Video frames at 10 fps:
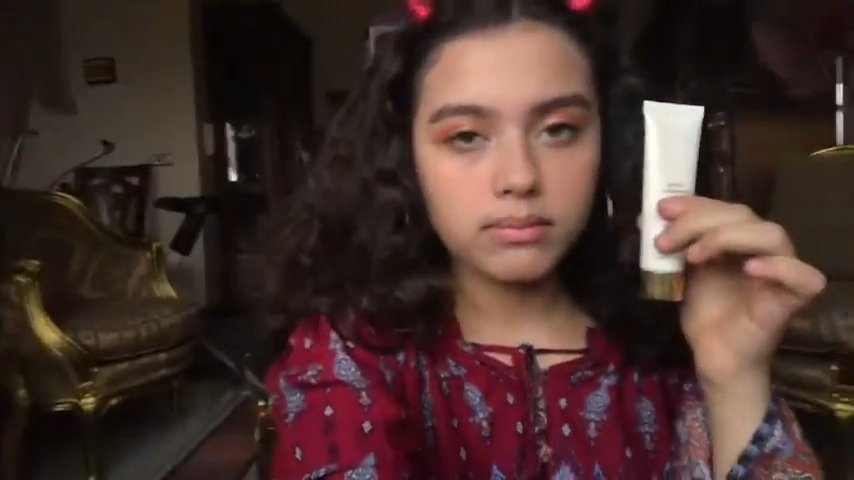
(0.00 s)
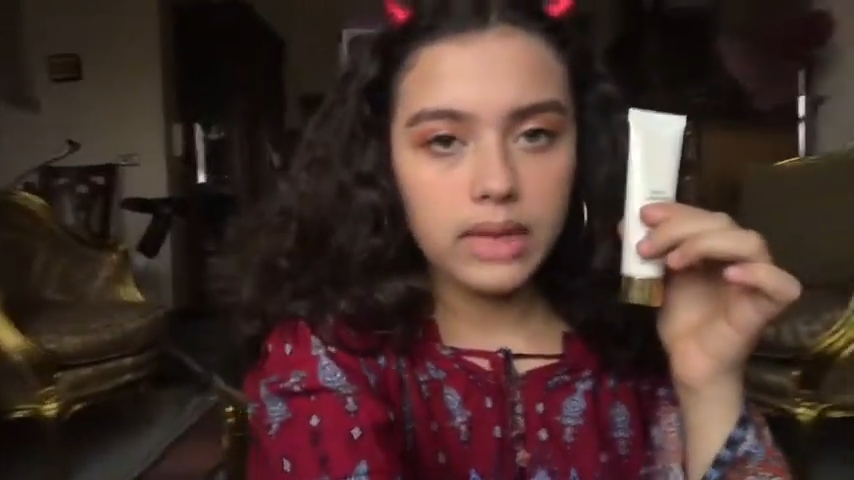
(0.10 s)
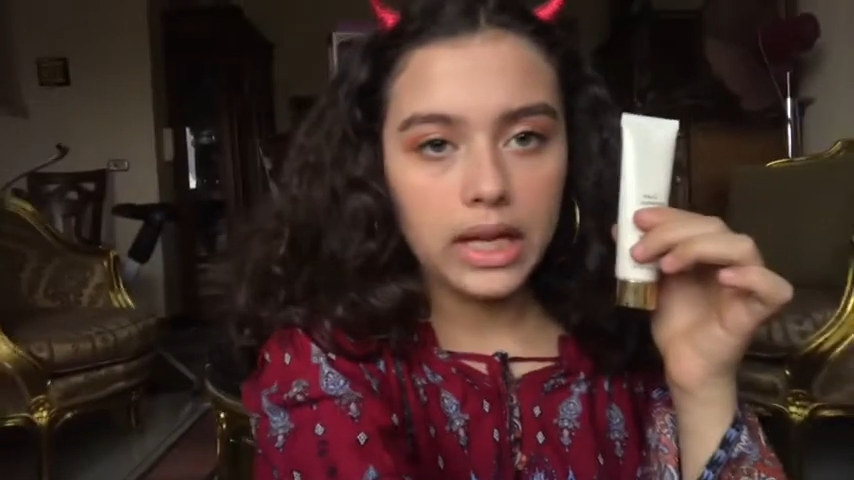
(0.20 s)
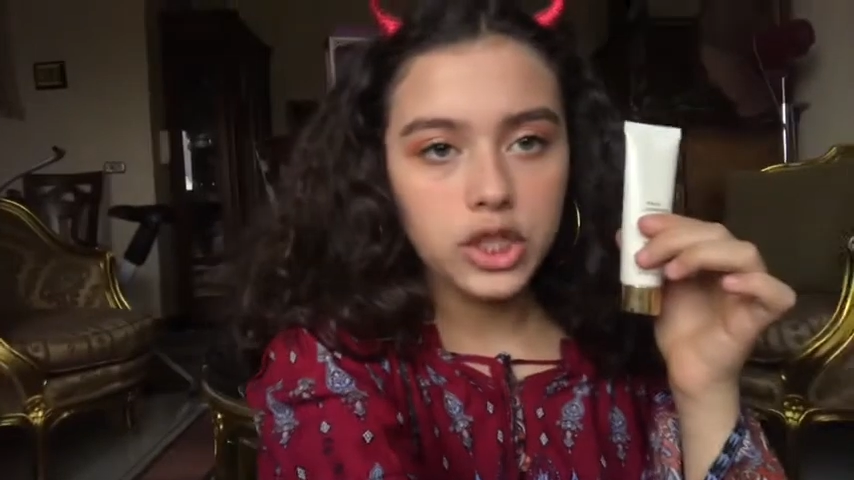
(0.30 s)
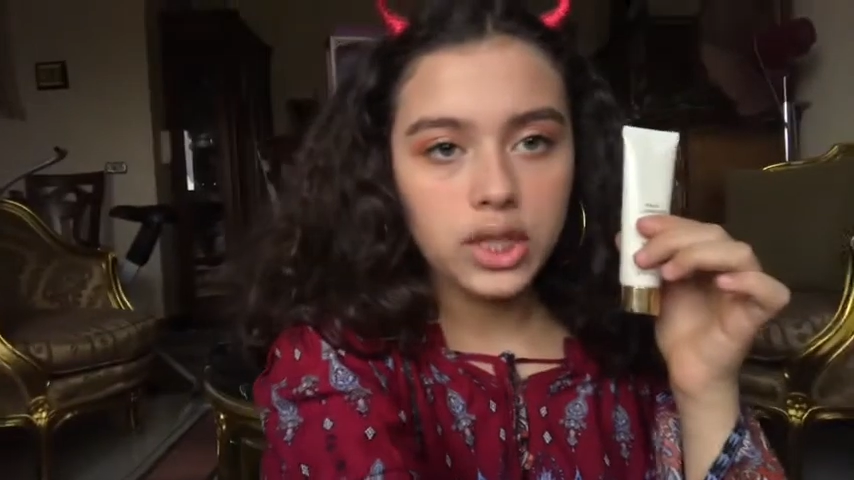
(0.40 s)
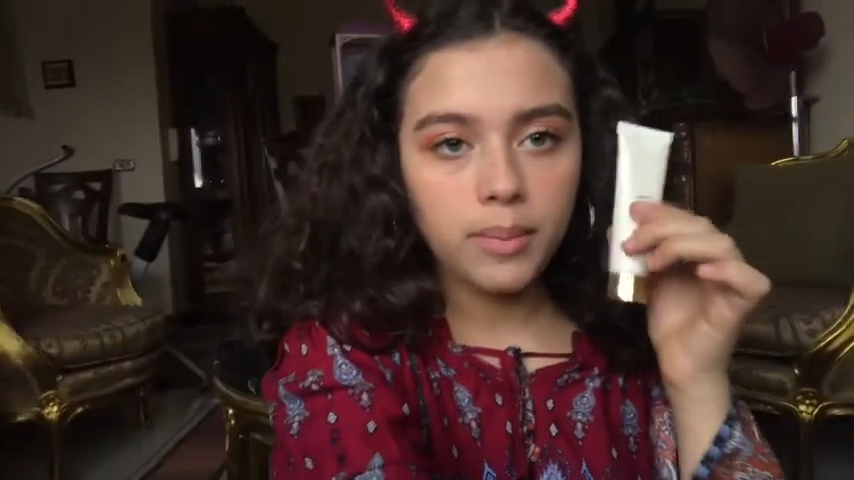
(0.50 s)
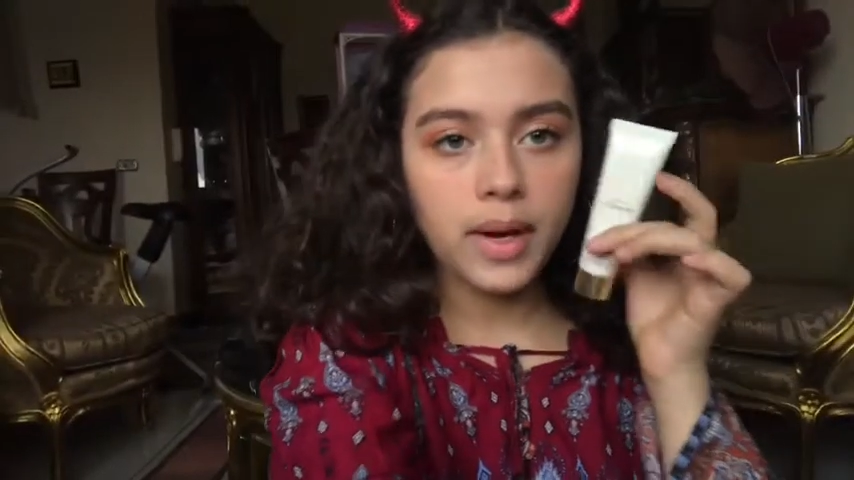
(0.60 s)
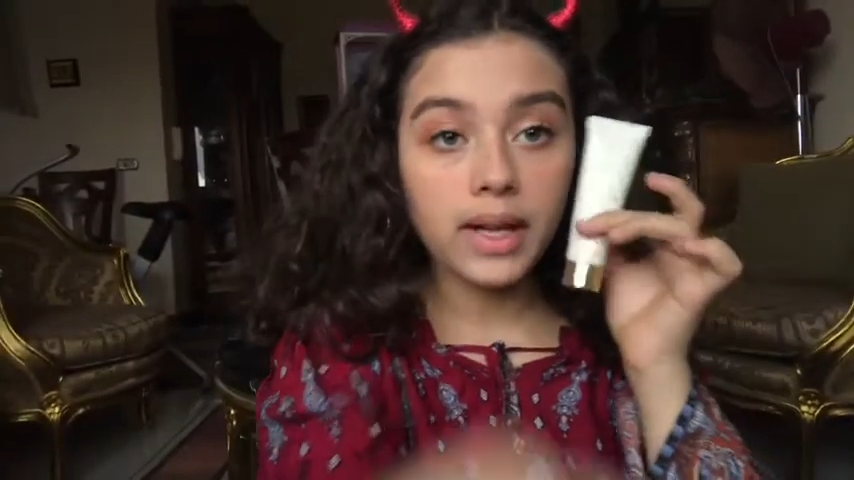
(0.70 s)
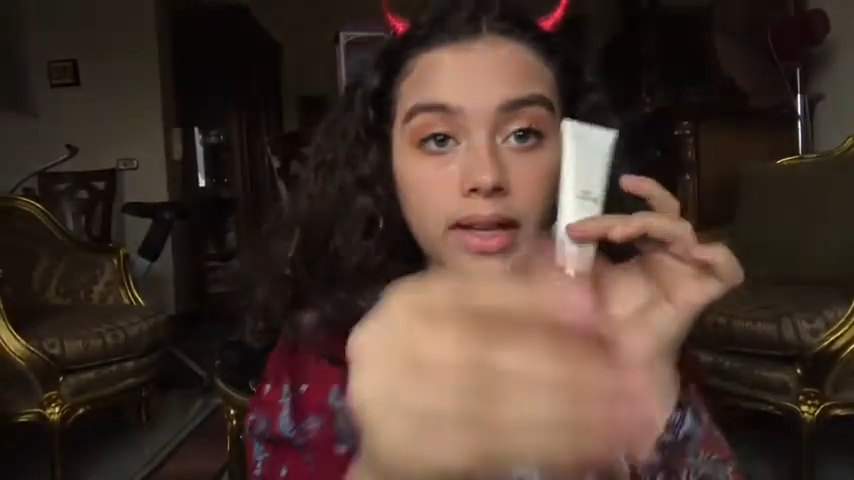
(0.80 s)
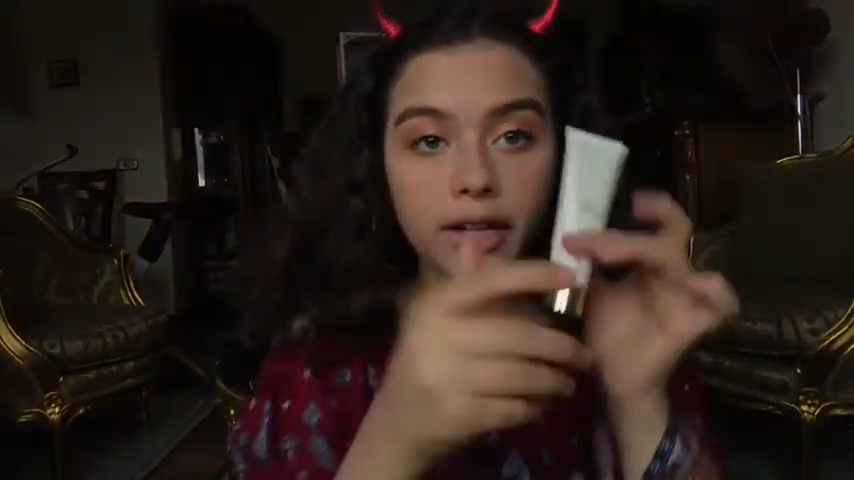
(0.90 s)
H&M
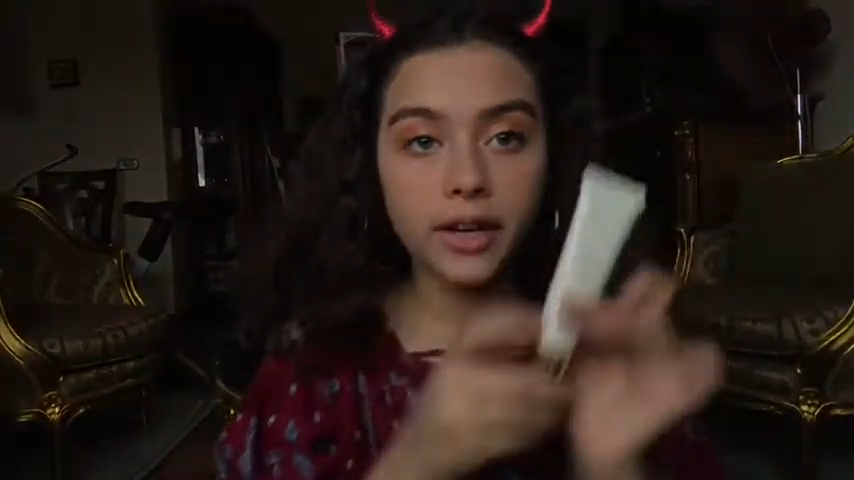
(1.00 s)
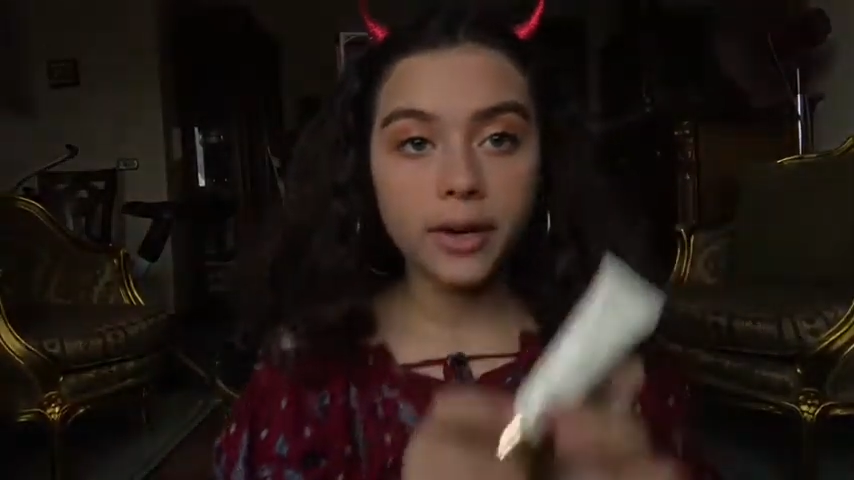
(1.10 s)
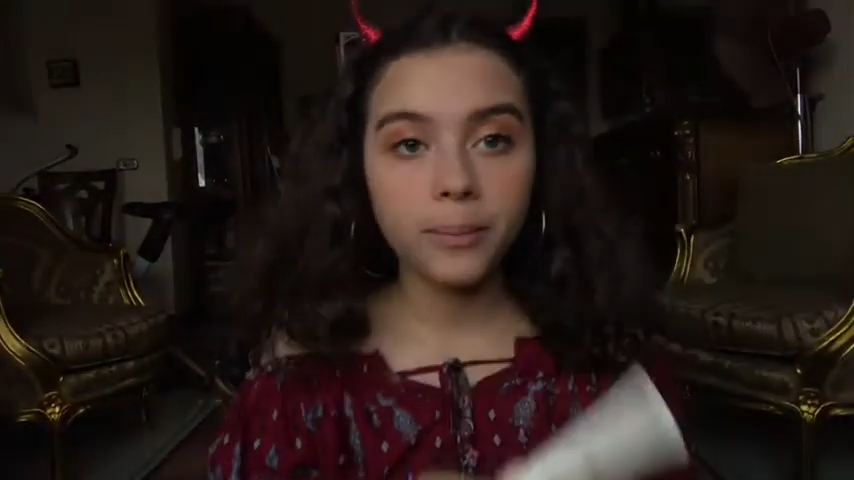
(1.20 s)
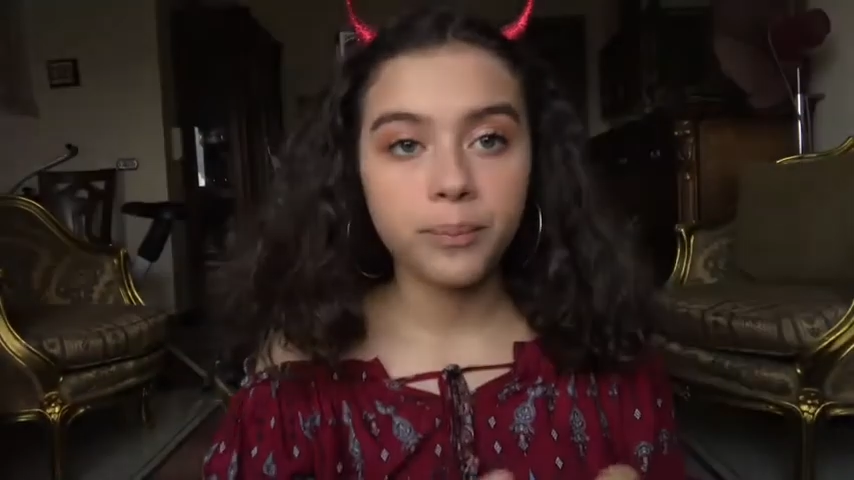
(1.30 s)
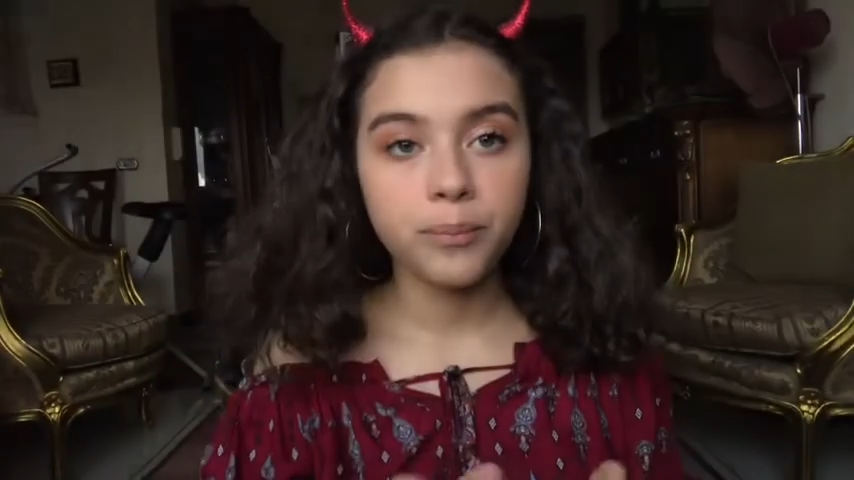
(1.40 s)
highlighter